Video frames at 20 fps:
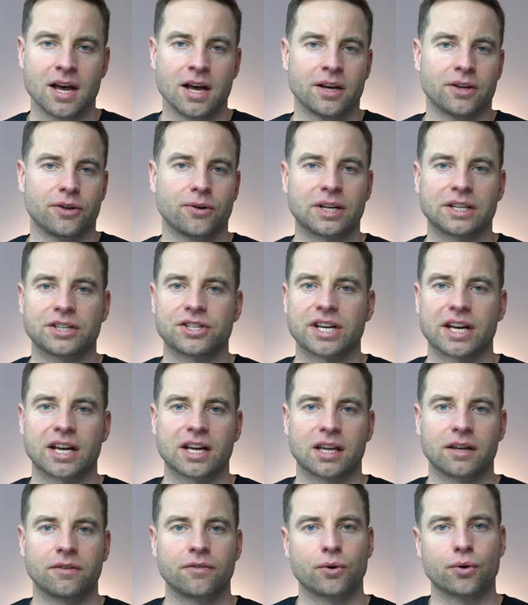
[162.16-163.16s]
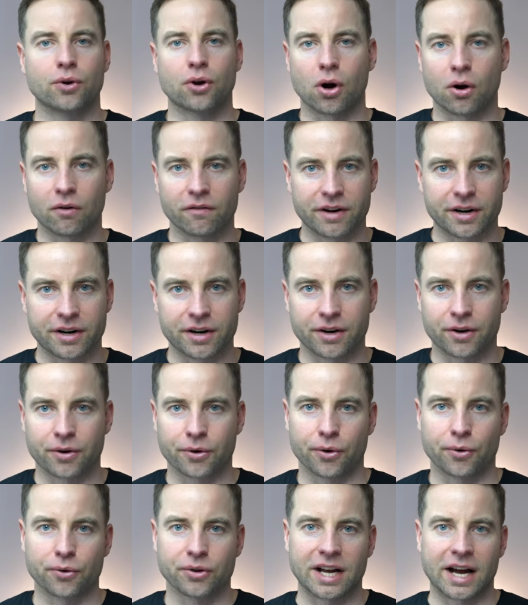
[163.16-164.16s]
you can check if your cover or
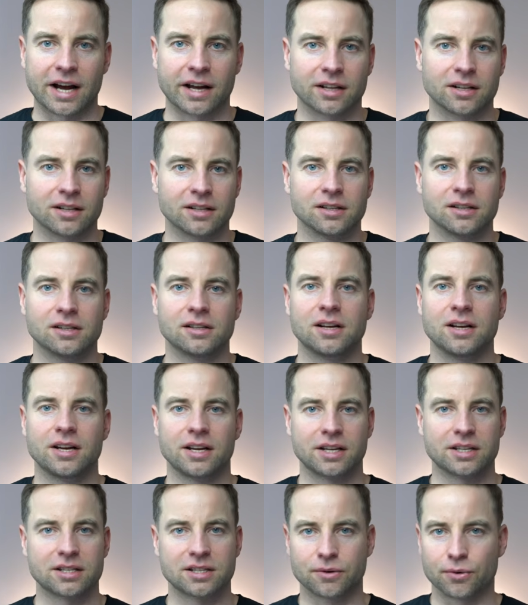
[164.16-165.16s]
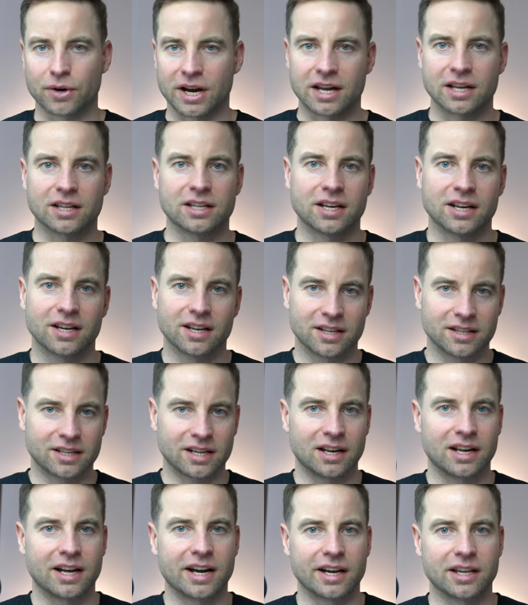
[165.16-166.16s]
your title is great and
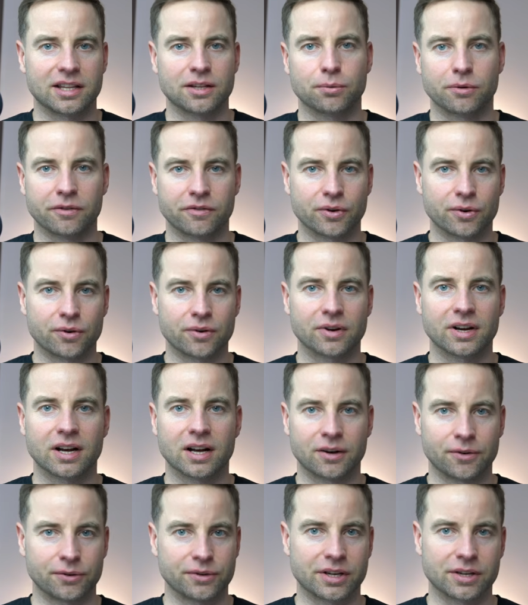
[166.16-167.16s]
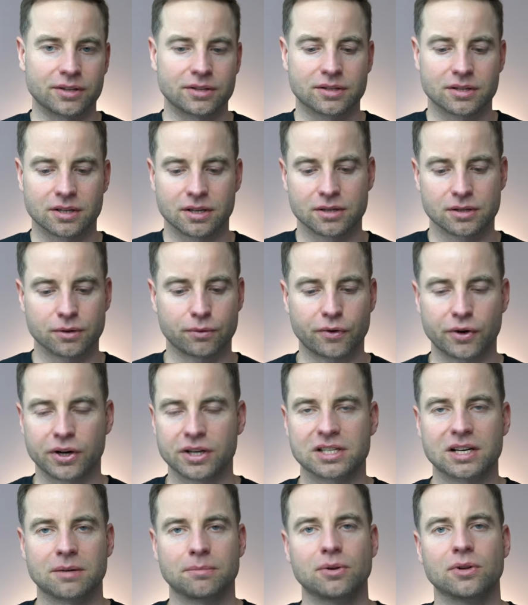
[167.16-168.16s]
aligned with your audience. So for
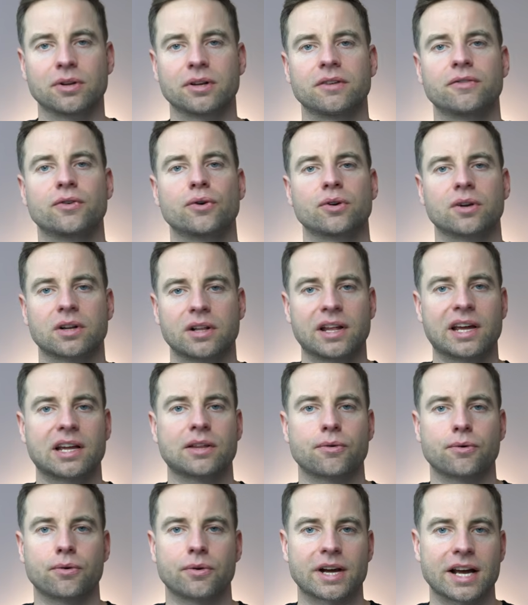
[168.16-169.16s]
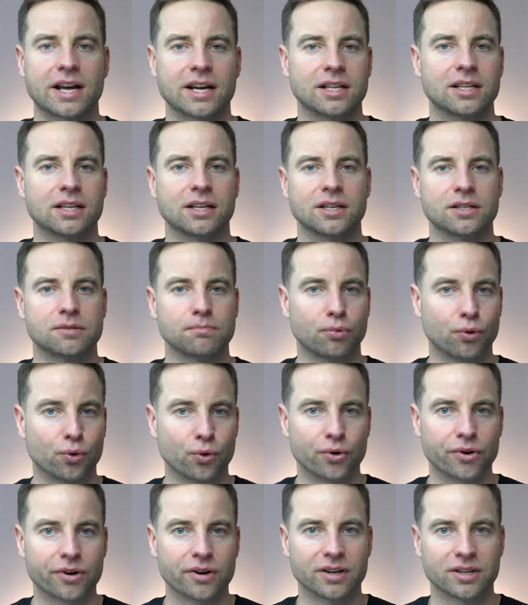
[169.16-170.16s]
example, if your click-through rate is
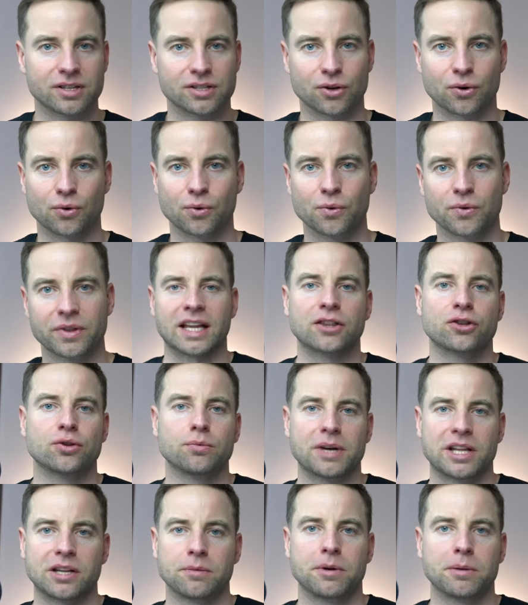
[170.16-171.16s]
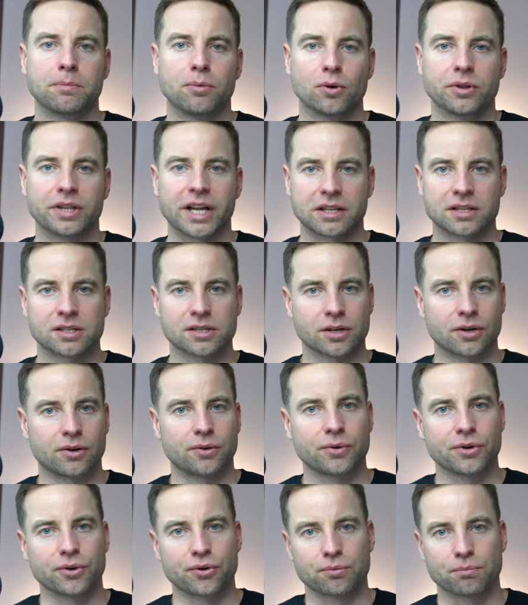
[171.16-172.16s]
poor, so not too many people that
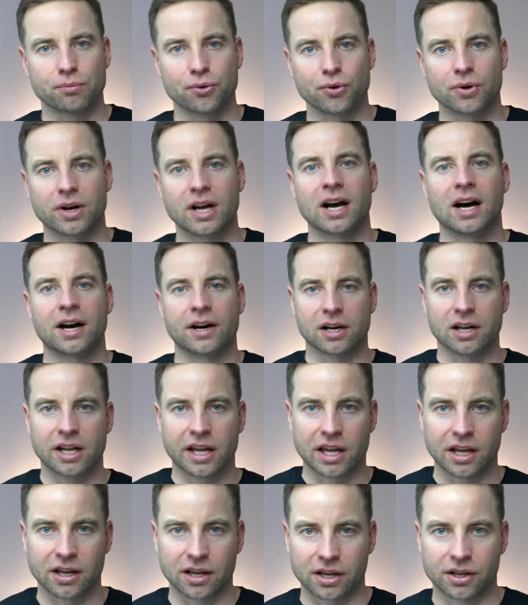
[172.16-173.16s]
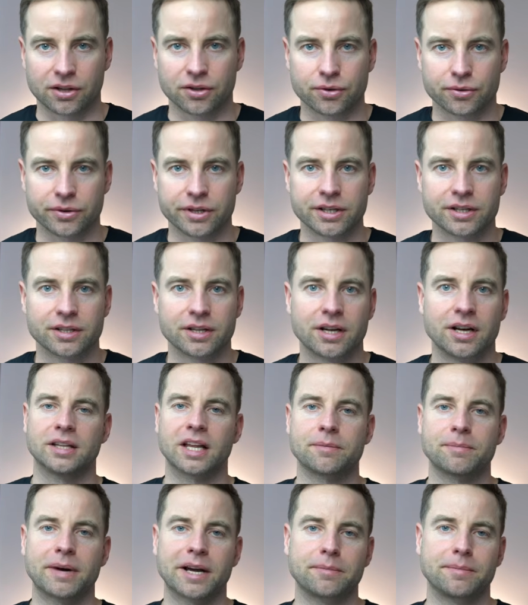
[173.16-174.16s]
saw your book are clicking into it,
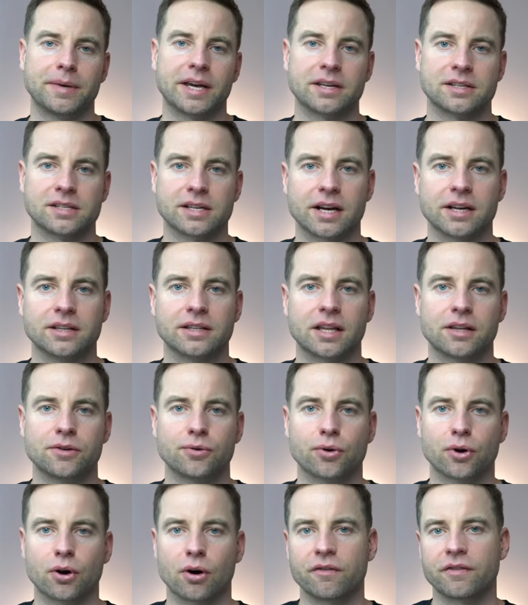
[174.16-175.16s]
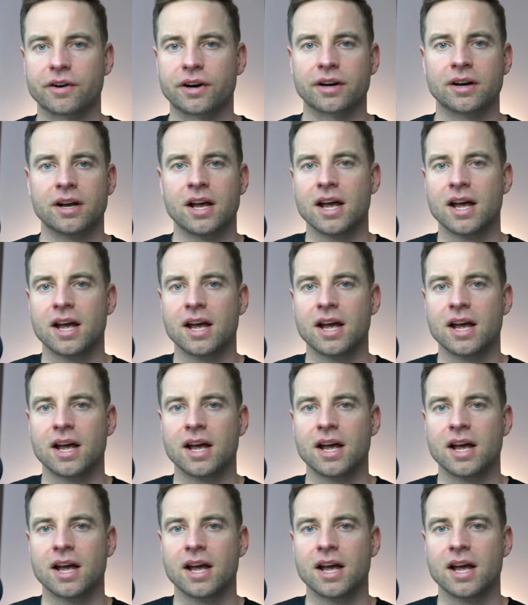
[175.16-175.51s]
that might be a sign that your cover